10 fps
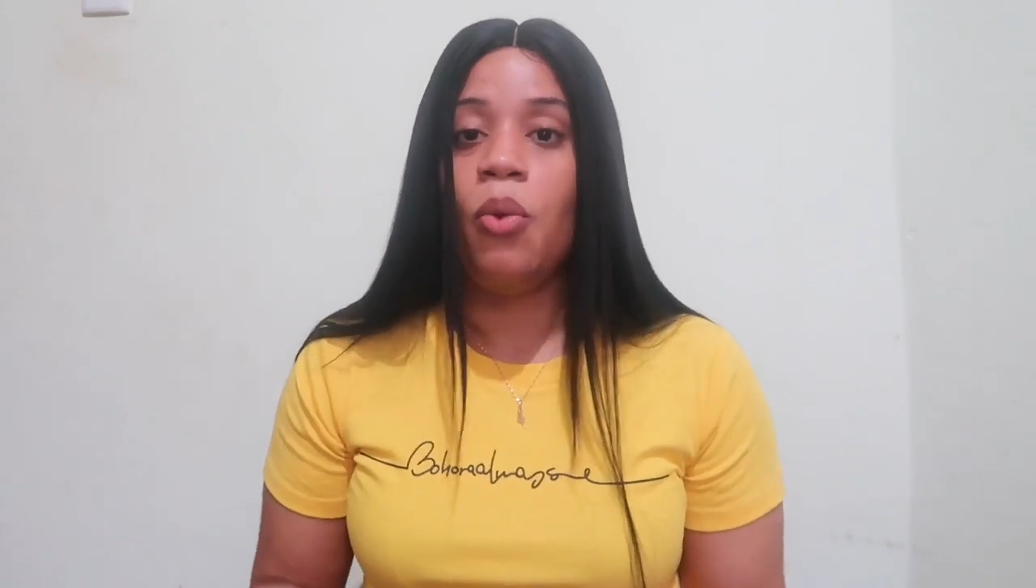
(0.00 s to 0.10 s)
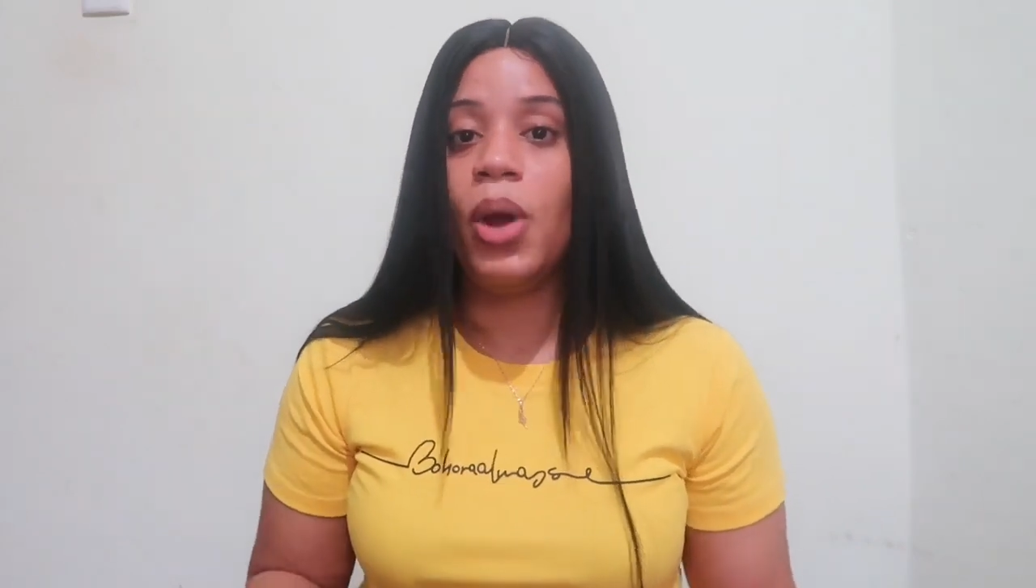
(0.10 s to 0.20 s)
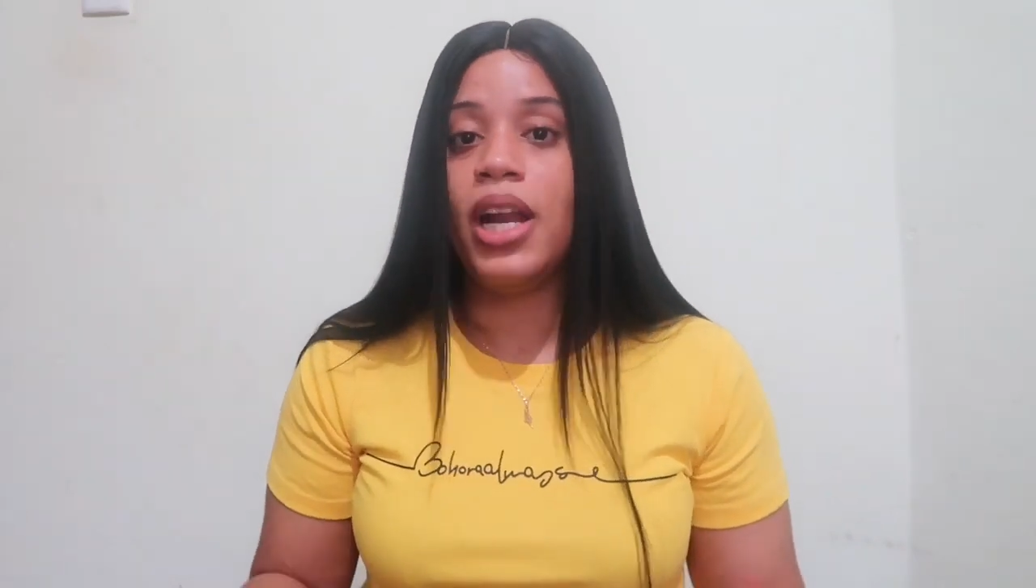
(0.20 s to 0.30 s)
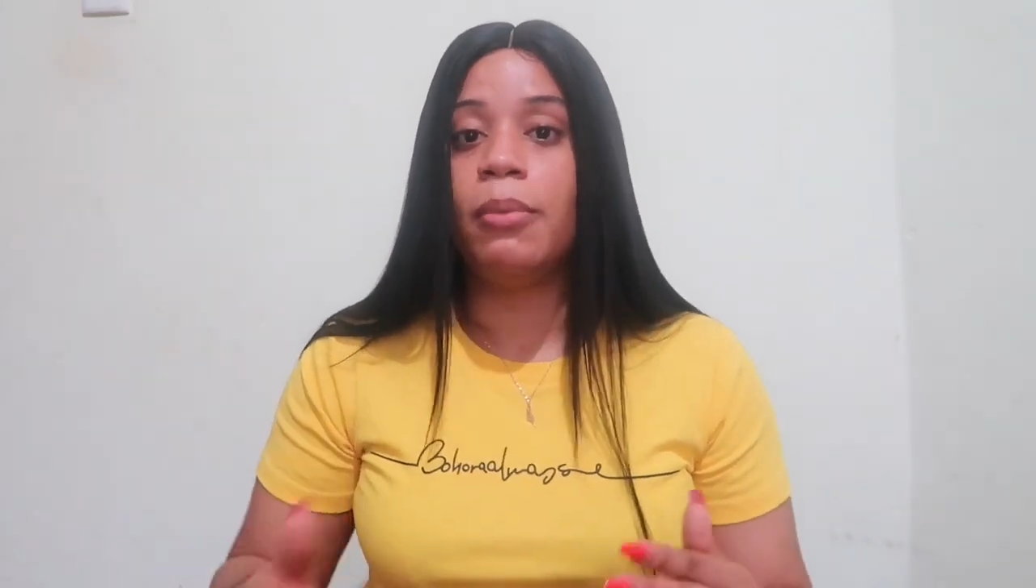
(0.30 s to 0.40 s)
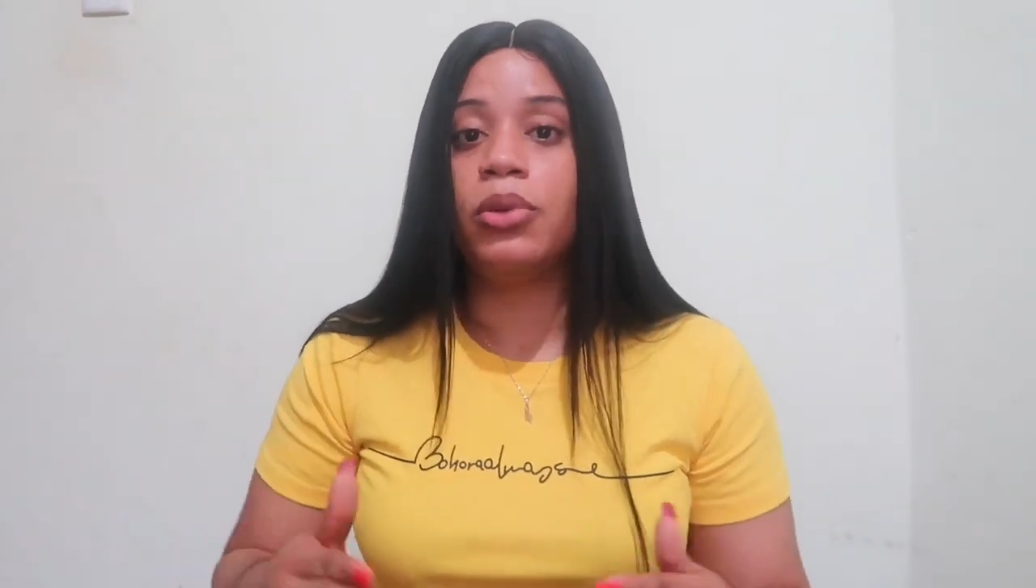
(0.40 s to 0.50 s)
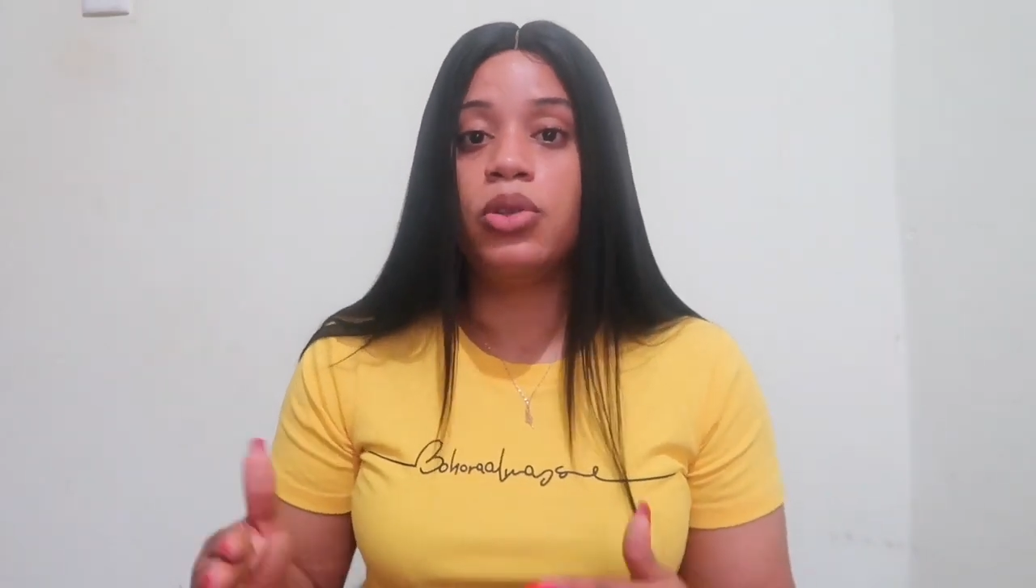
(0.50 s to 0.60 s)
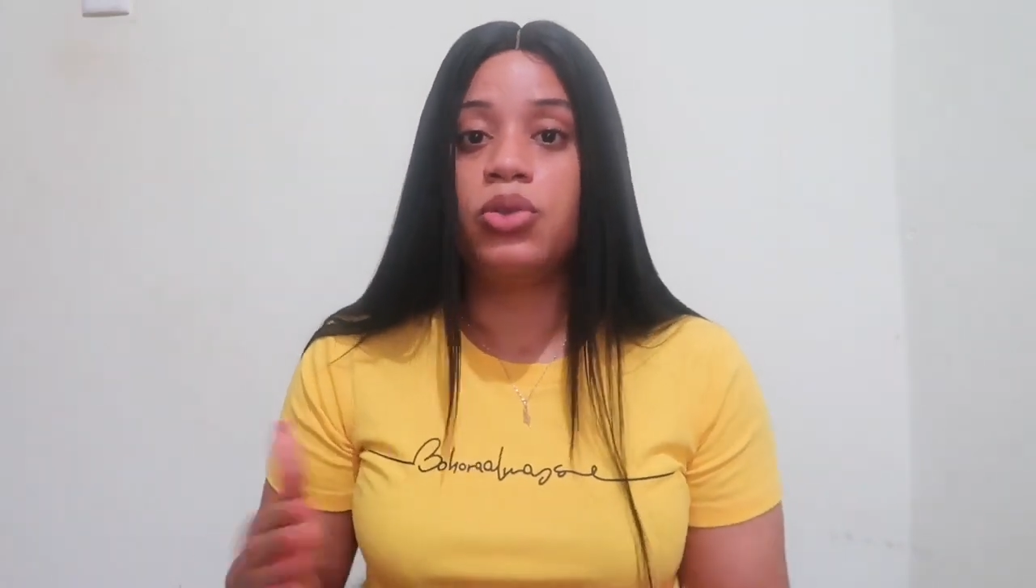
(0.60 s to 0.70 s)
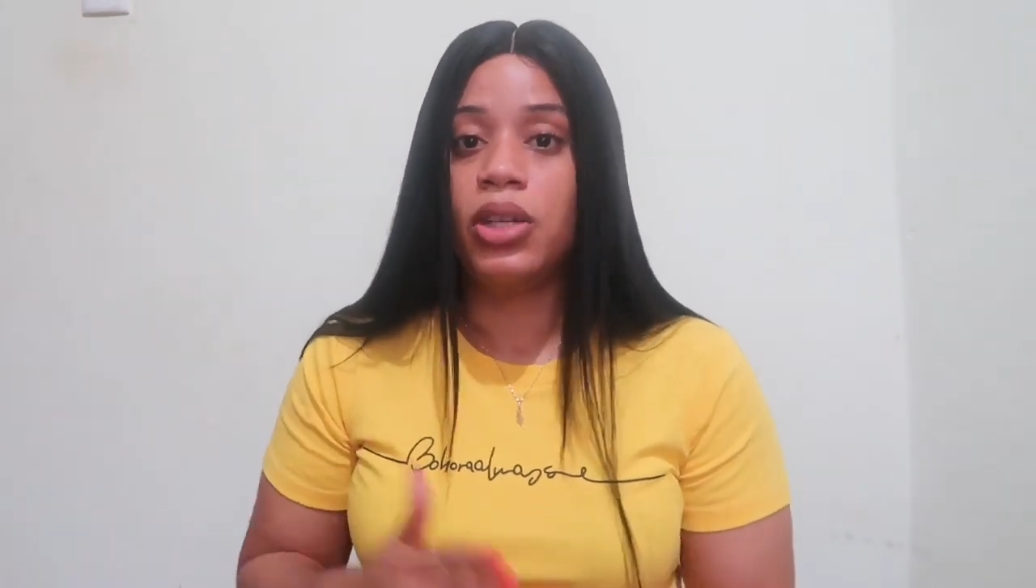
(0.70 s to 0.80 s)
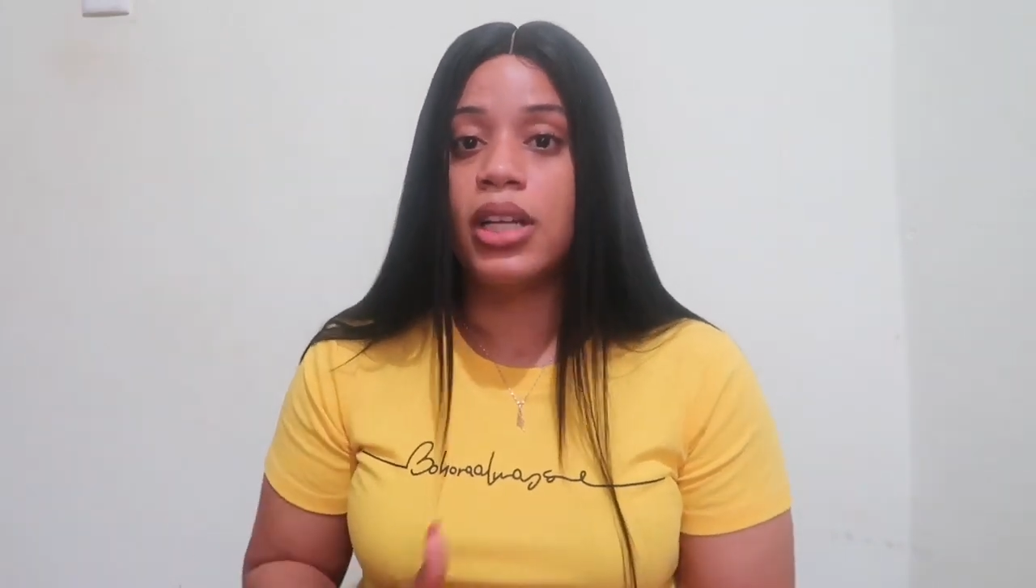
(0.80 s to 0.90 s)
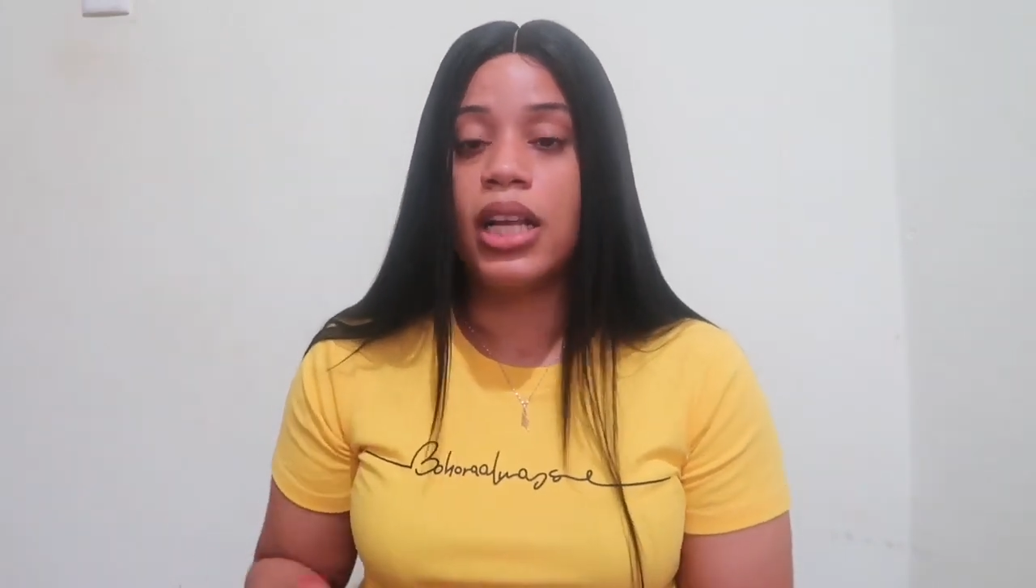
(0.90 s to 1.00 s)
when I'm not doing